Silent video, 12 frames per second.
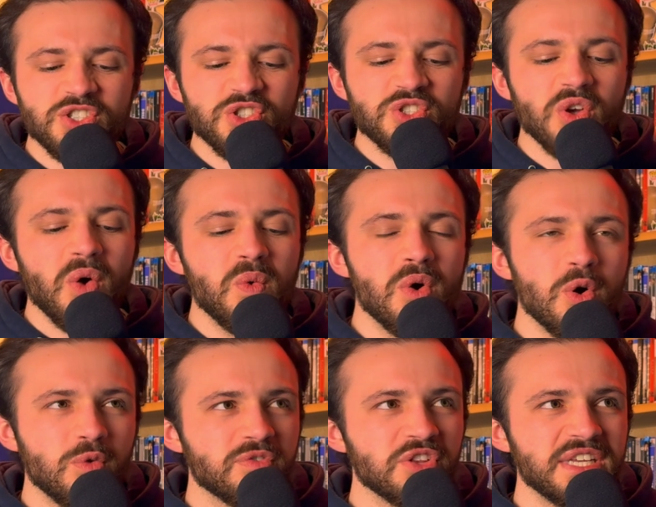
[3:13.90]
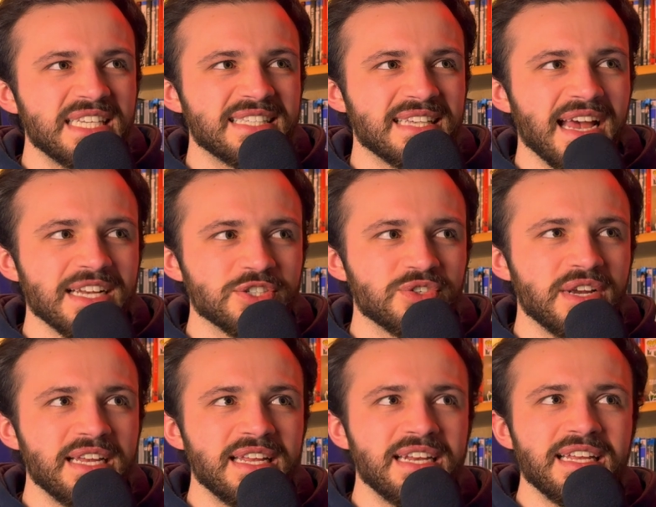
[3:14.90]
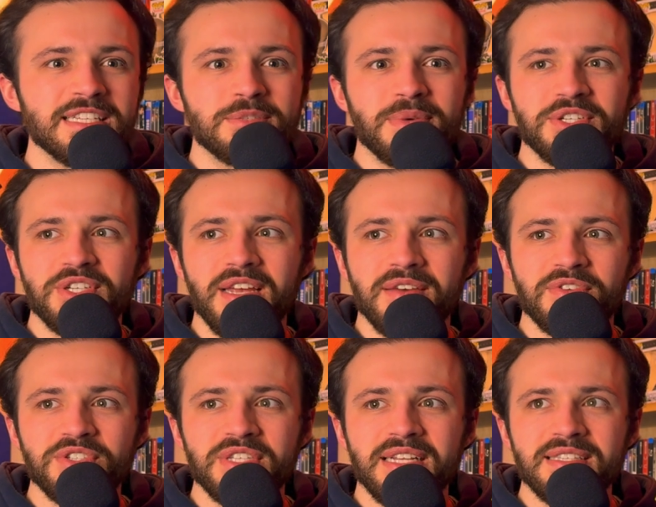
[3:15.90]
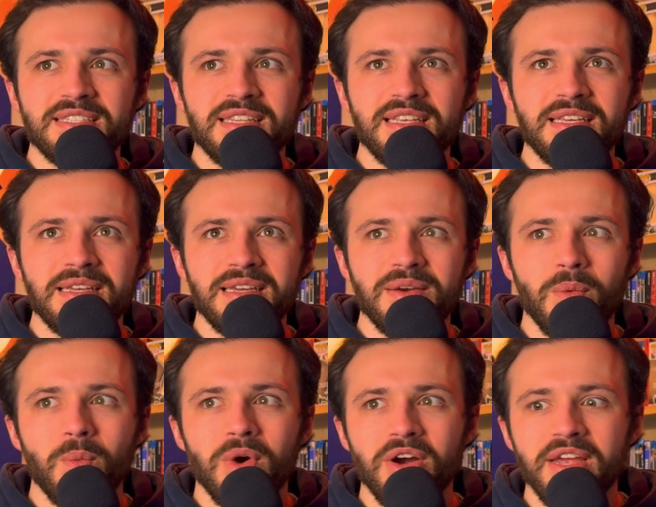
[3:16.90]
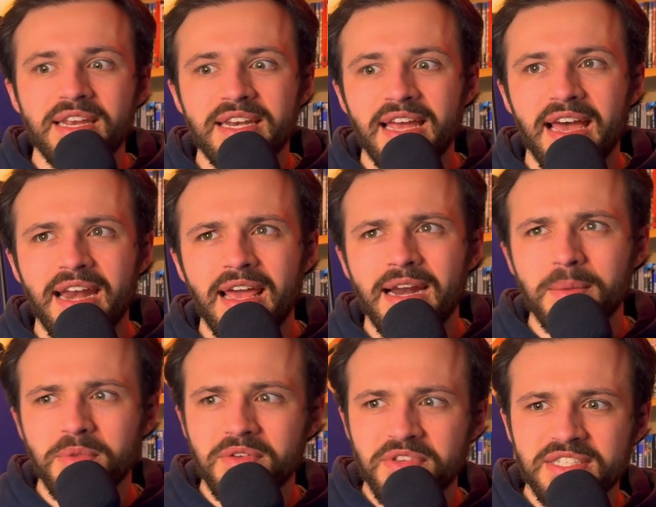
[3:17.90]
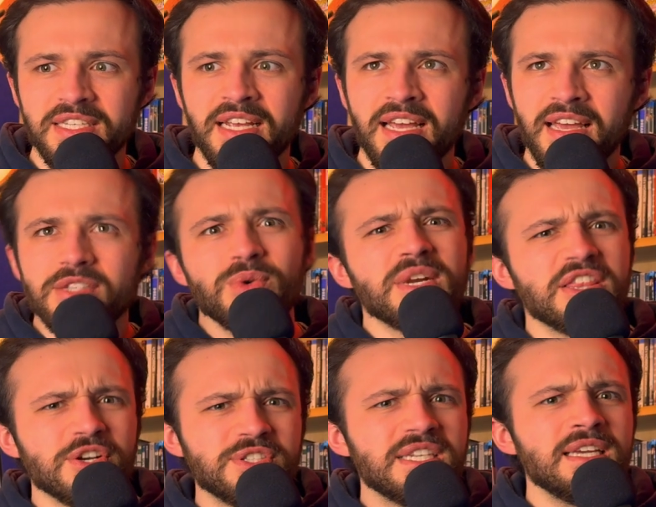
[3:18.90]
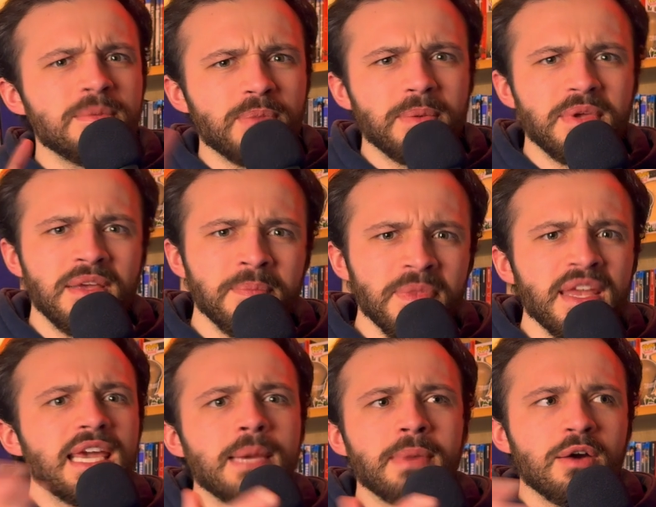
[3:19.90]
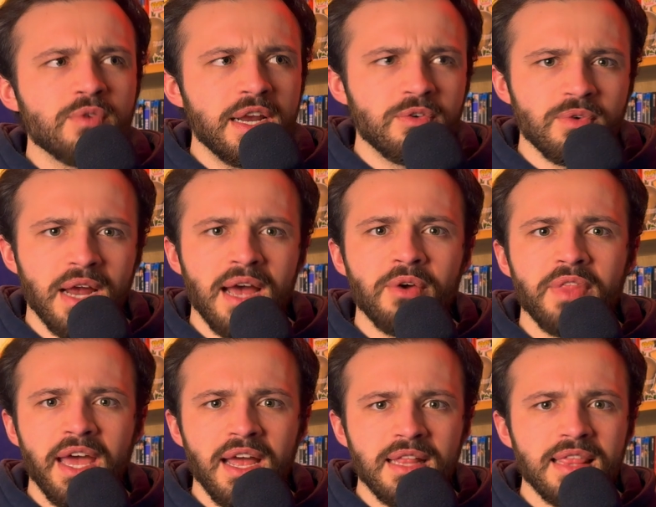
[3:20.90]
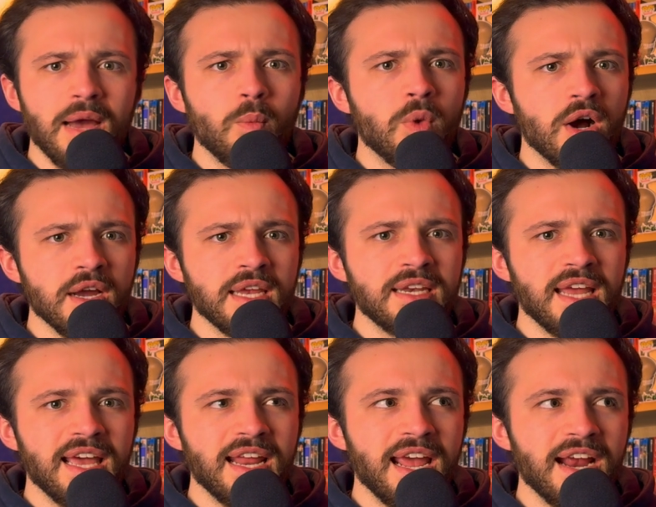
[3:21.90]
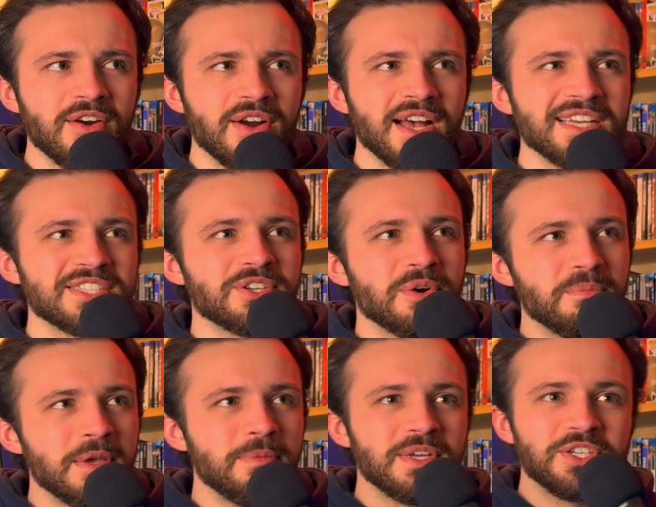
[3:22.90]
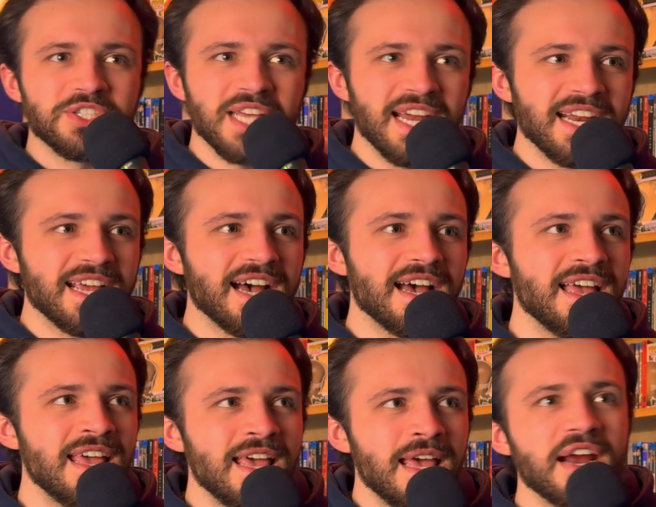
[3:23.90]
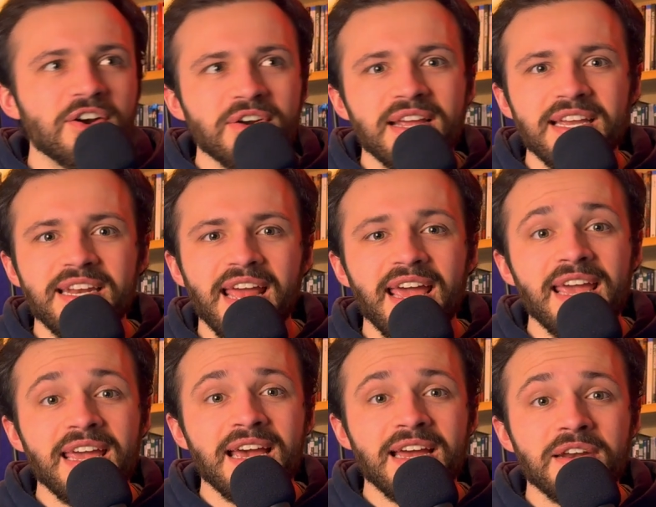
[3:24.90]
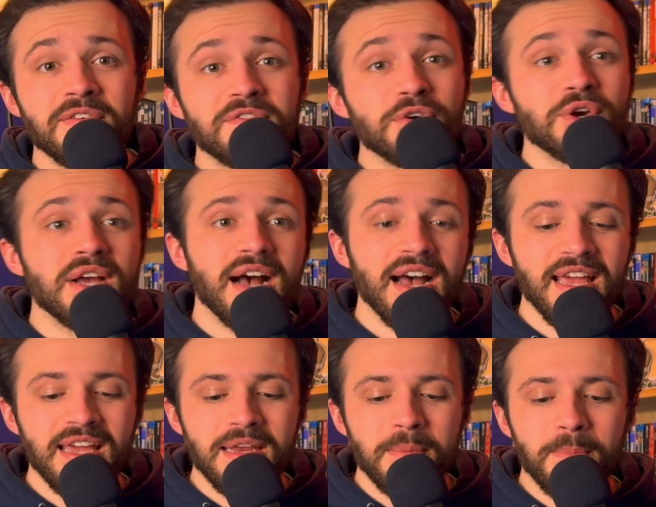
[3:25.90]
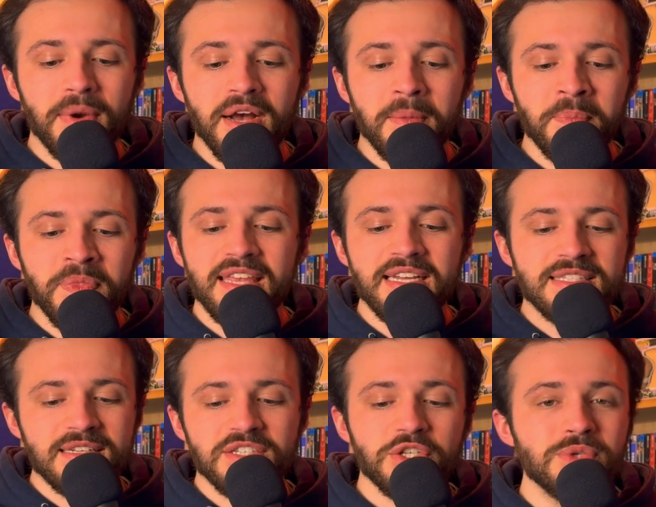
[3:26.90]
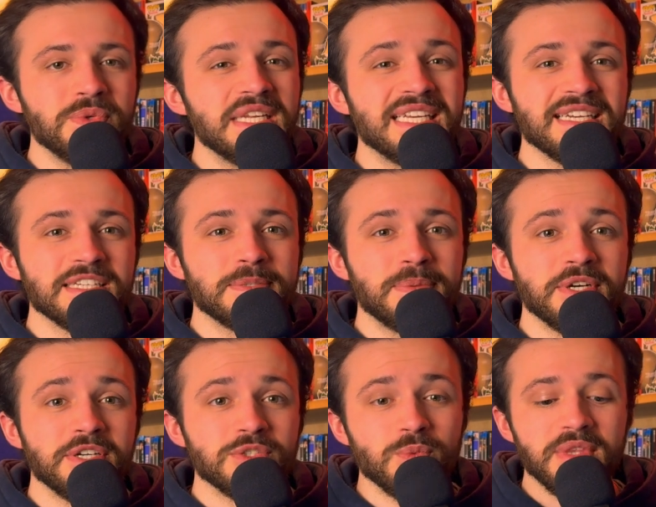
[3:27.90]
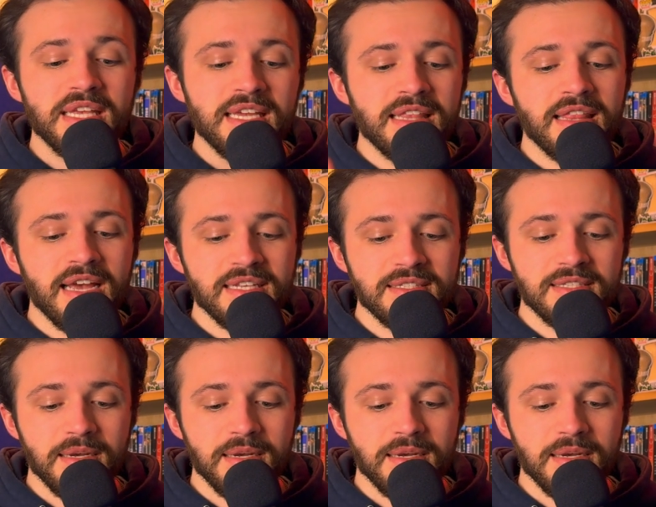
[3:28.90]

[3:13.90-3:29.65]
It's so overly saturated, especially ever since The Walking Dead. And I believe this, 2013, probably it came out right around that Walking Dead era. So maybe it just kind of got buried and forgotten. But I think it's such a unique experience within that